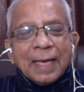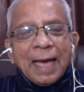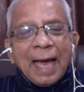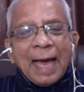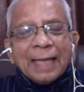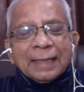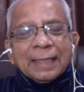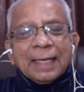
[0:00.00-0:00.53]

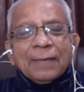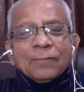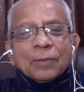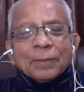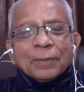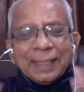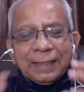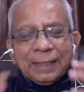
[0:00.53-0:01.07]
And then from
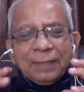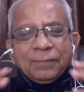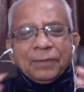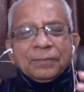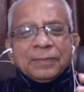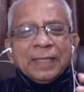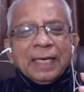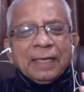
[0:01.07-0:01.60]
nineteen
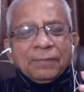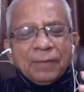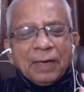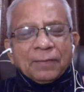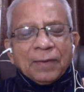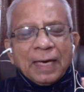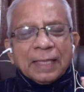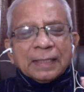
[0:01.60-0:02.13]
fifty-eight, we have
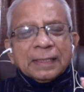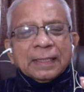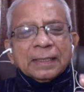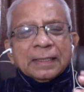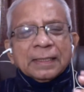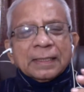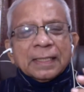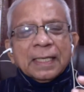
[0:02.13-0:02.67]
had
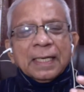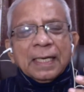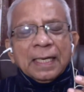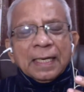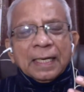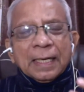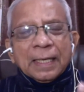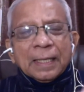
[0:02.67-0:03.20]
this,
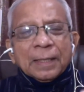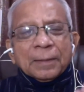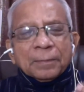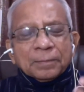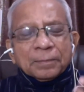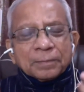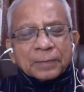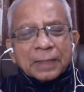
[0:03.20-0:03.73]

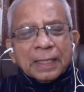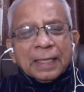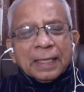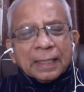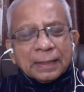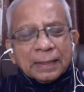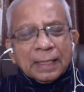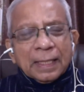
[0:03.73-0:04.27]
um,
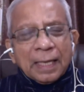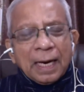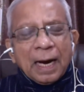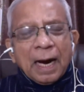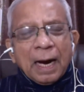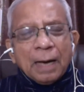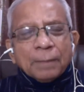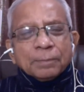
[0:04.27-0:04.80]
the
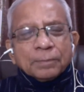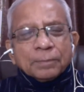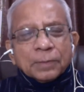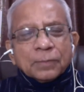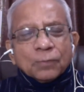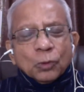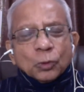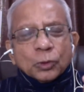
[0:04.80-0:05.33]
Armed
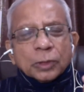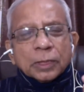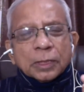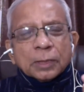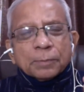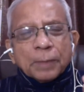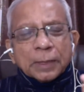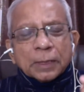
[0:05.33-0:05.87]
Forces
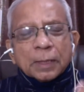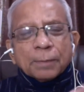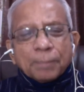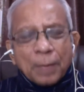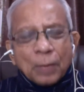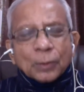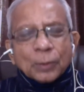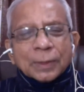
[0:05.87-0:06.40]
Special
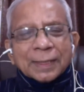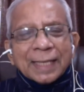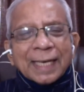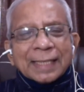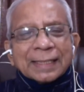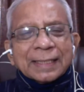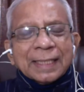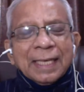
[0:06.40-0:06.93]
Powers
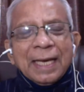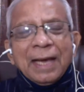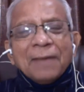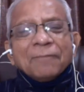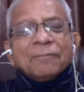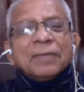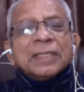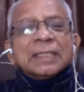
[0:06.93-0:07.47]
Act,
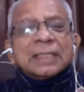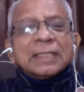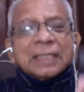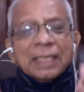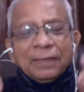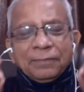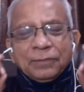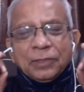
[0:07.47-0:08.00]
which
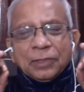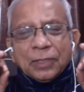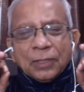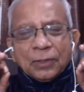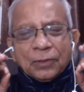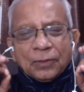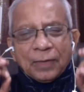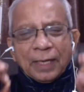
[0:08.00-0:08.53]
gives
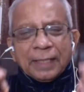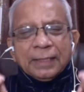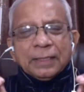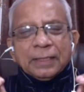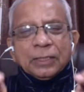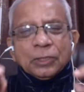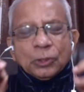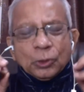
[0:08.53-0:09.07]
the
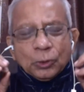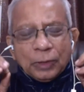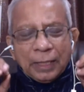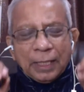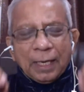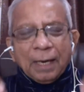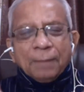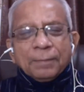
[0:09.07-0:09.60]
right to the
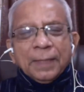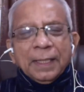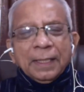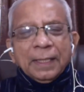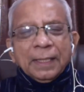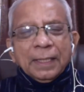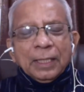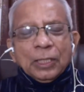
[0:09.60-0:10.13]
army
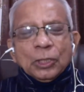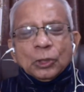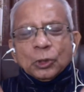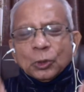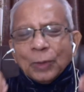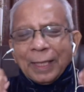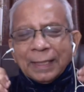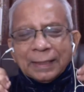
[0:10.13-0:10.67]
to
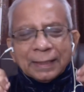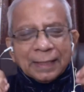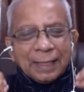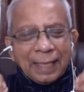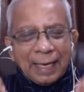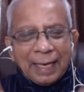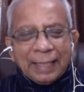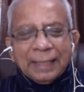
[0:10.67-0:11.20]
enter
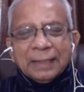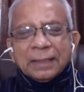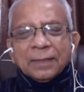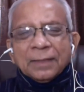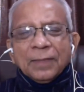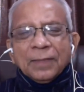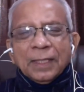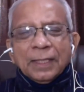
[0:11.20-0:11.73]
any
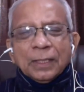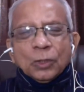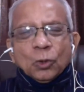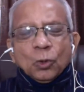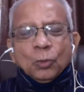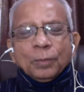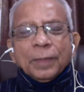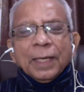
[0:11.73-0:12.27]
civilian
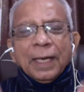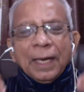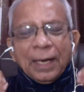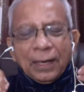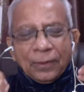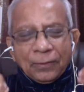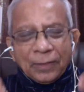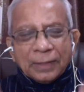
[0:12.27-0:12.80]
home,
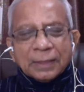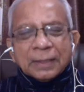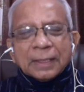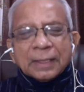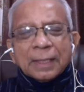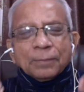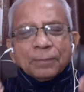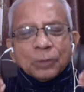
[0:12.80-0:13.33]
arrest
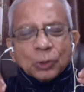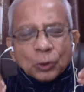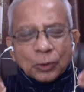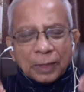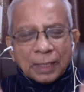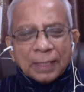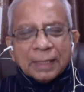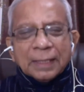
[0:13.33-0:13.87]
them, to
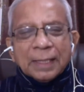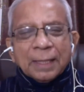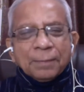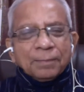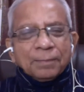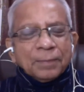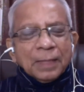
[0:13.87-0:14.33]
kill them,